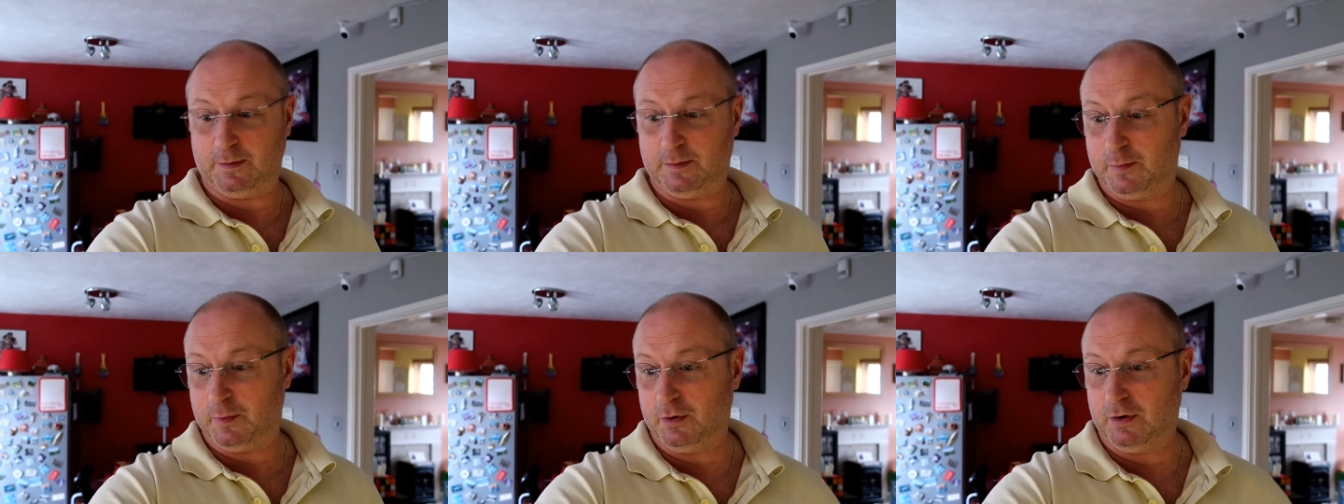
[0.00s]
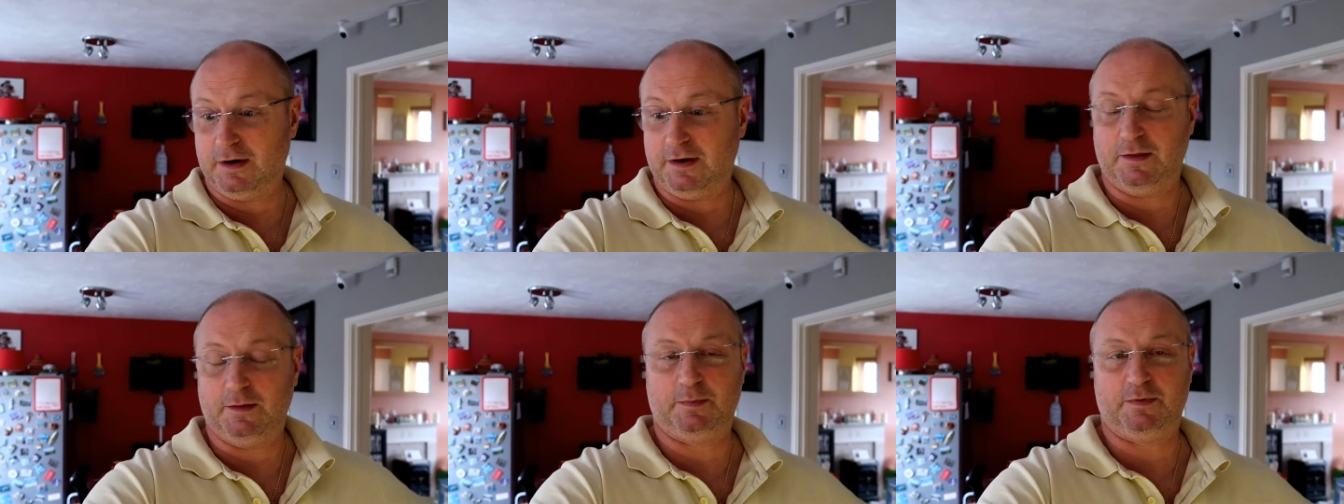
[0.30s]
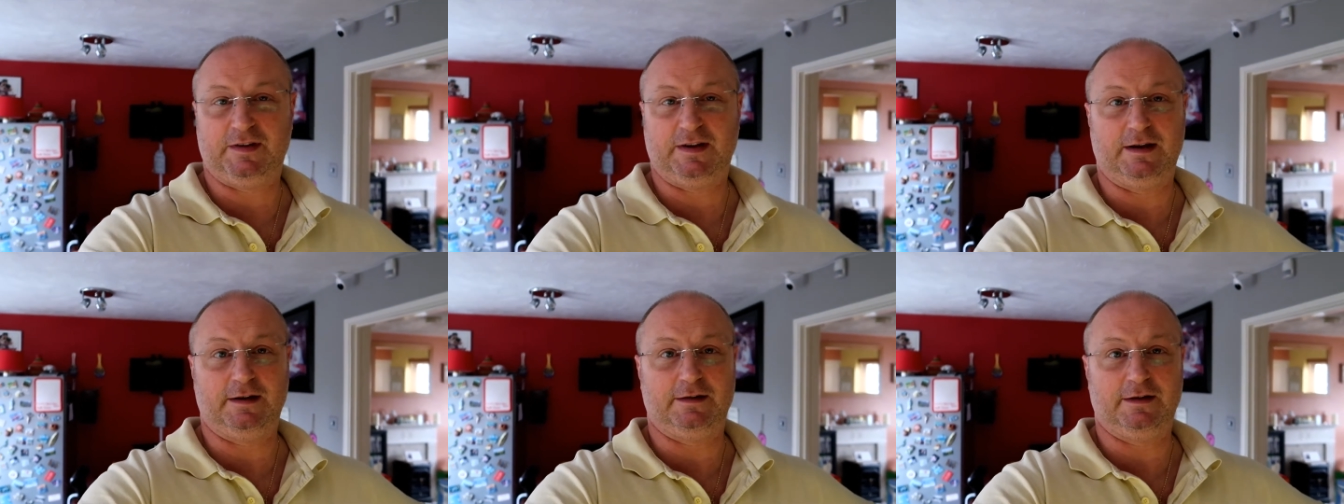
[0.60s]
We're boiling the
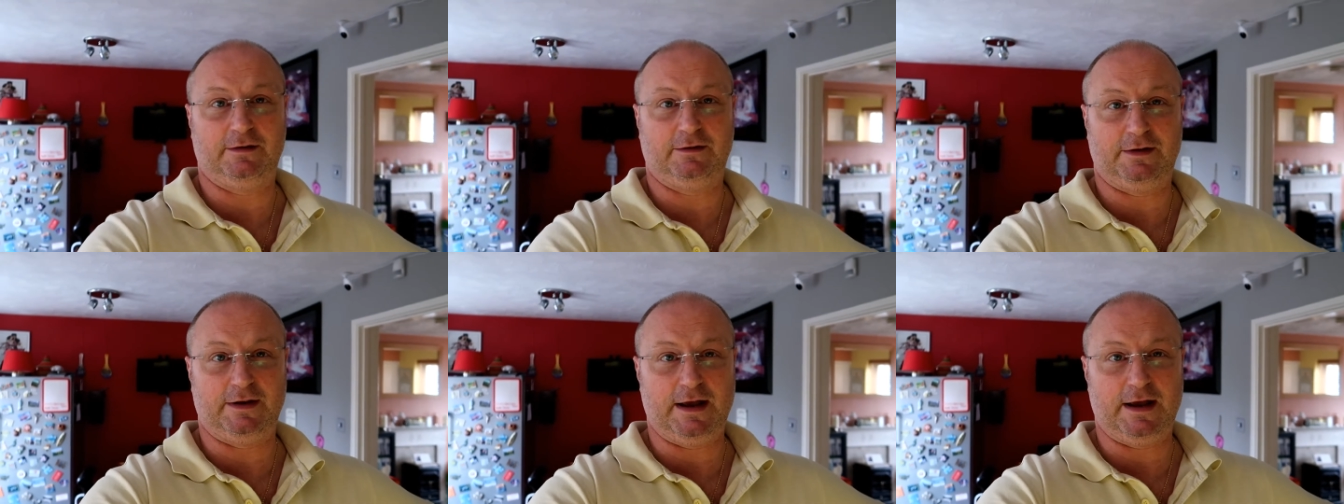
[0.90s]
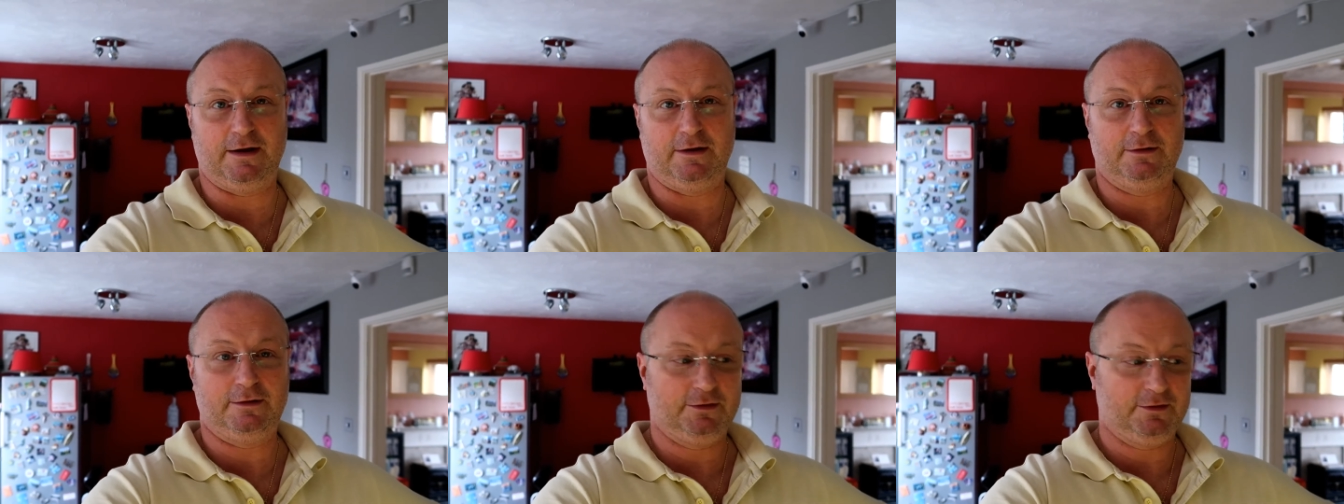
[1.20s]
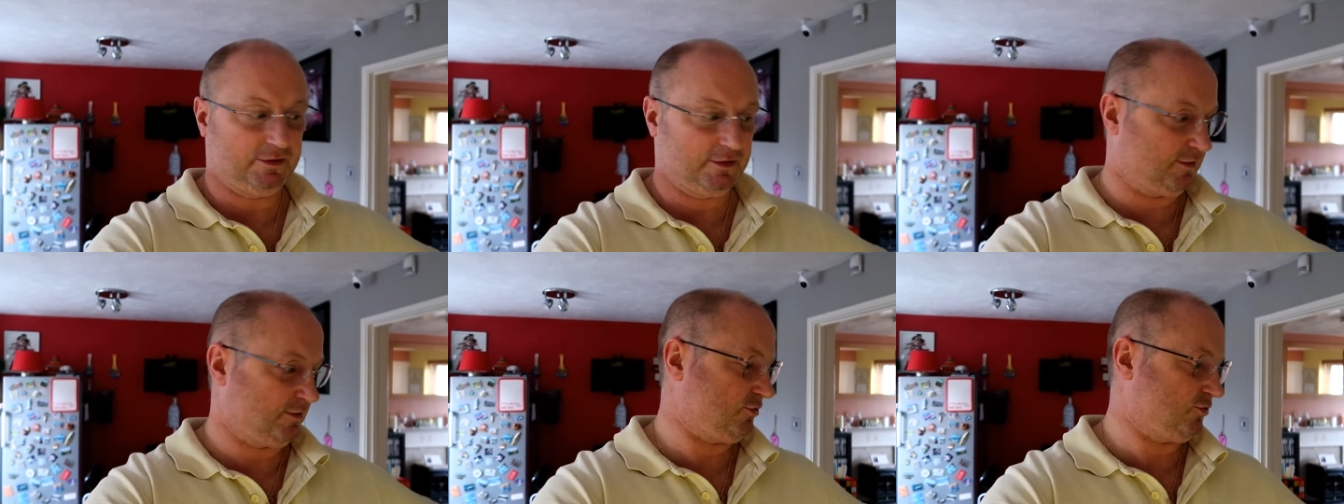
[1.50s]
potatoes now.
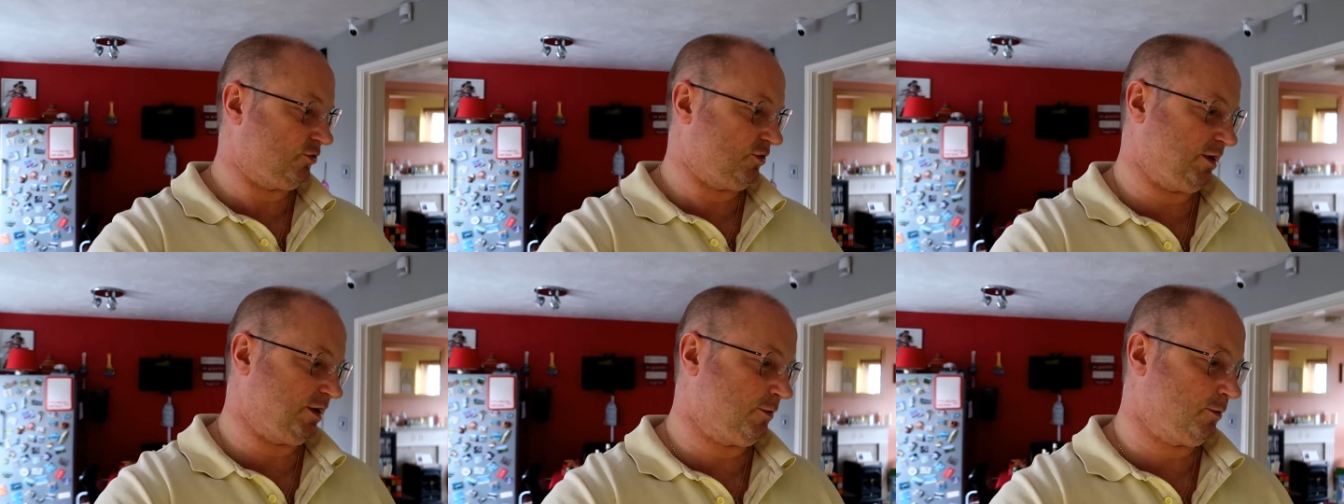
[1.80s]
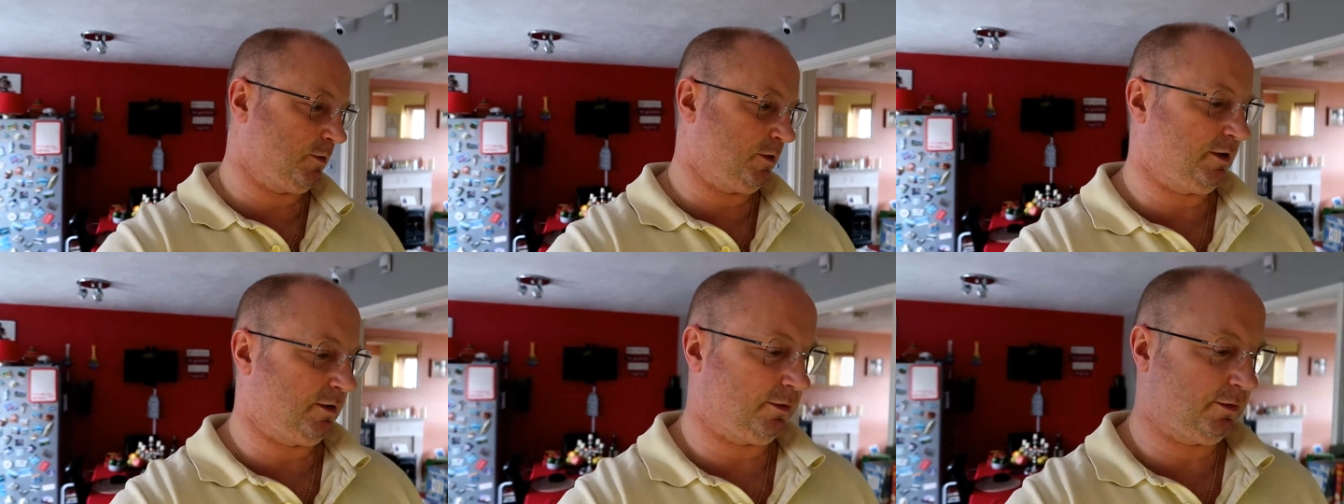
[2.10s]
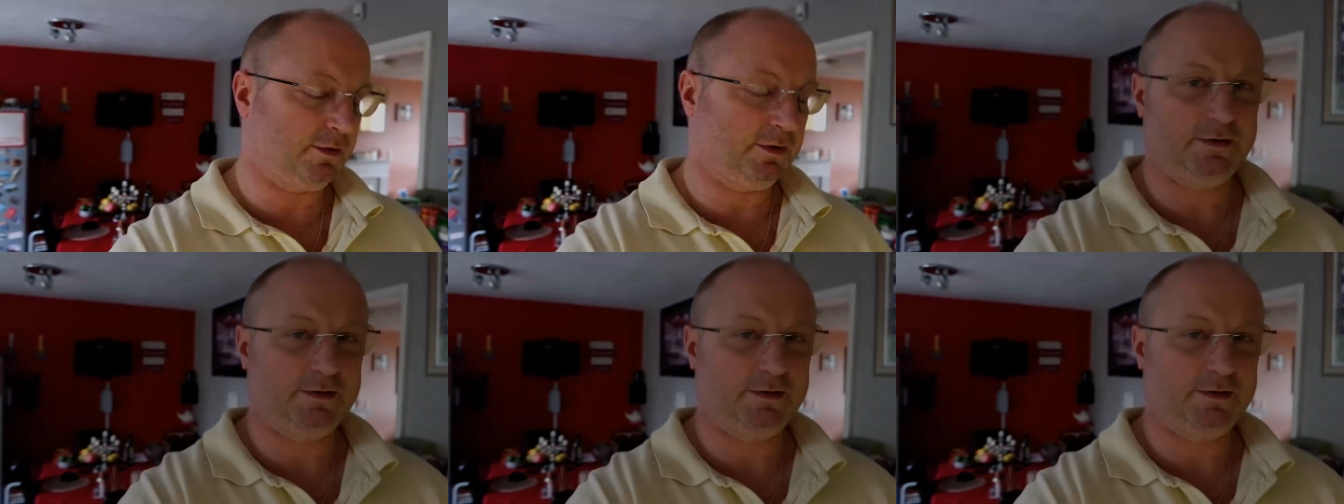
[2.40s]
So the trick with